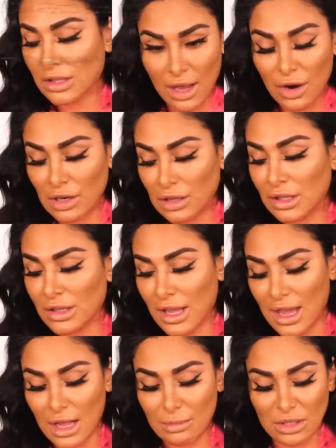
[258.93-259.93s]
I already look like
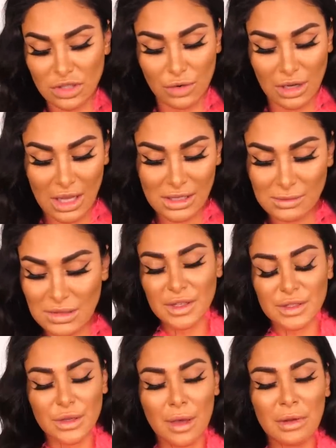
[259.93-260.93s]
I had a bunch of orgasms.
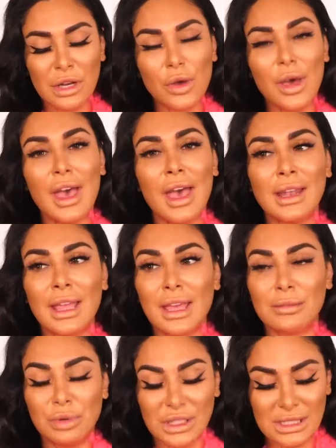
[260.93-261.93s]
So I'm gonna go ahead
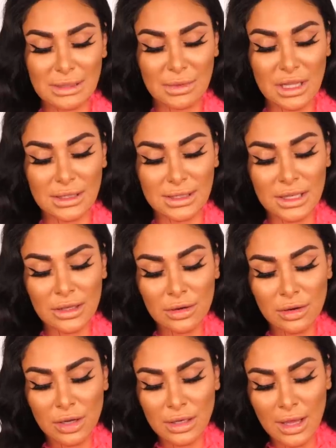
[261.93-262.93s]
and put some concealer
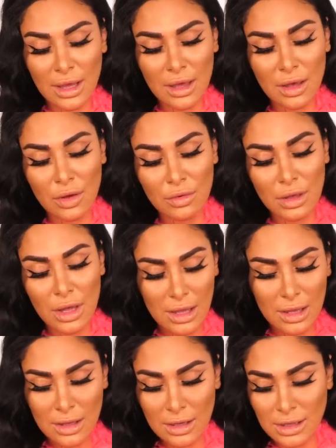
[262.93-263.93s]
on now,
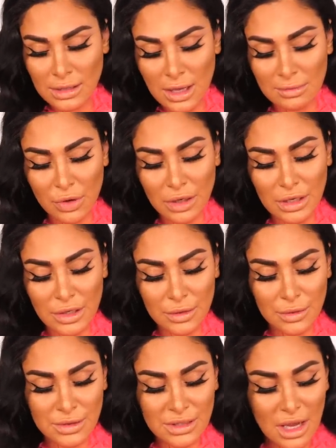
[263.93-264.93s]
and I'm gonna
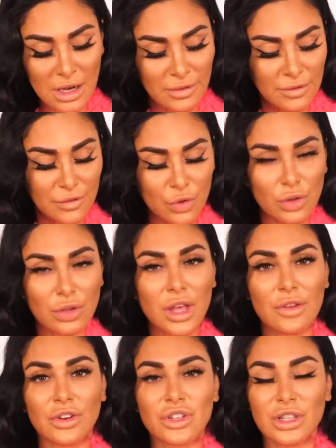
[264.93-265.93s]
use kind of a full
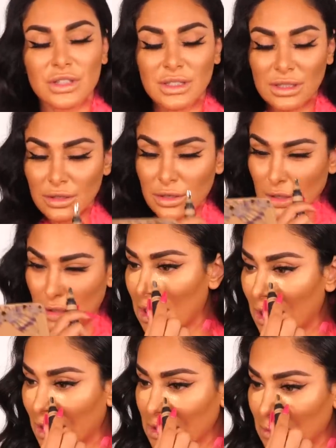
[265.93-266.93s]
coverage concealer.
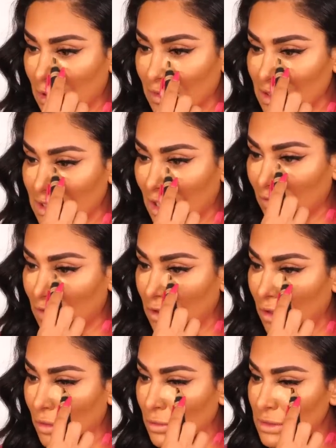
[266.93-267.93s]
I like to put it on the side of the
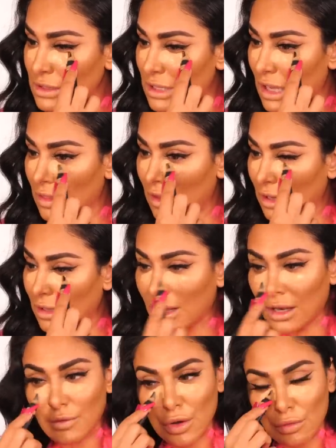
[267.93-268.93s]
nose and then
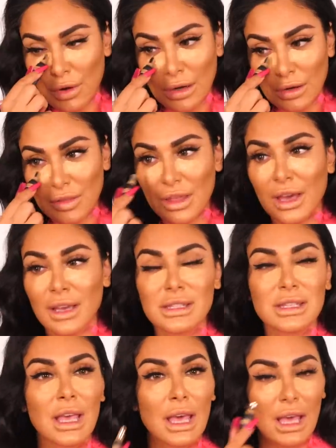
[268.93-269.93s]
kind of go right underneath the
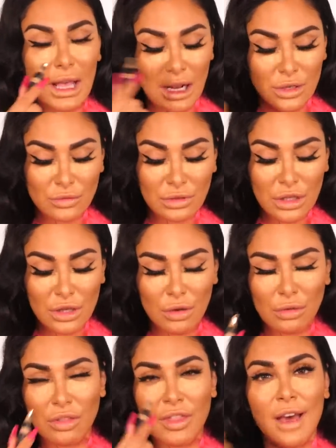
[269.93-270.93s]
eyes. And I don't really
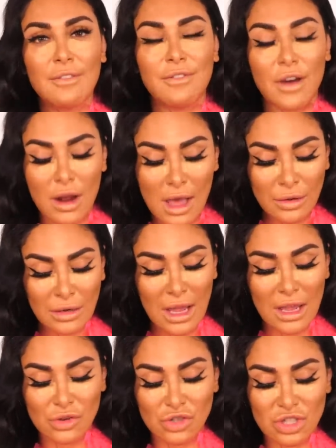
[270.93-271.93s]
go that far out.
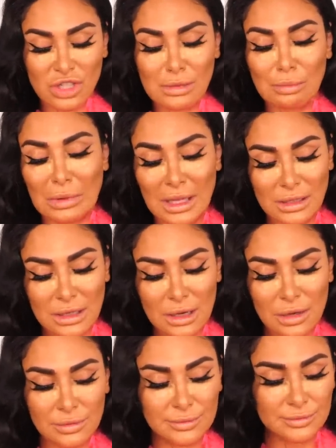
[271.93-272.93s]
I usually just blend it
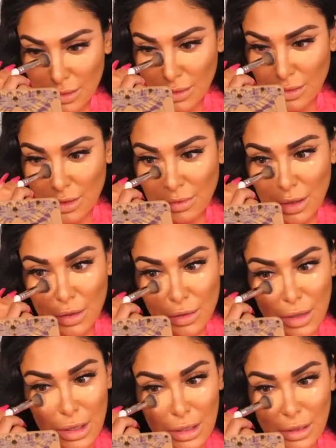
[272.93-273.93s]
out. So I'm gonna go
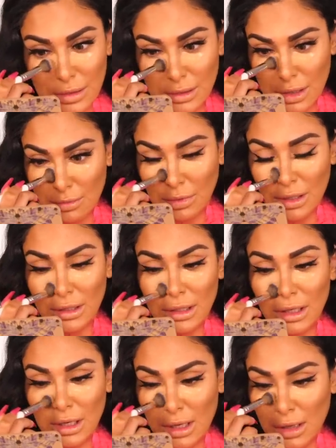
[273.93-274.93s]
ahead and start
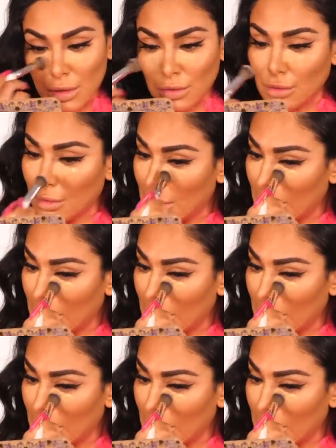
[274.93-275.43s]
blending it out.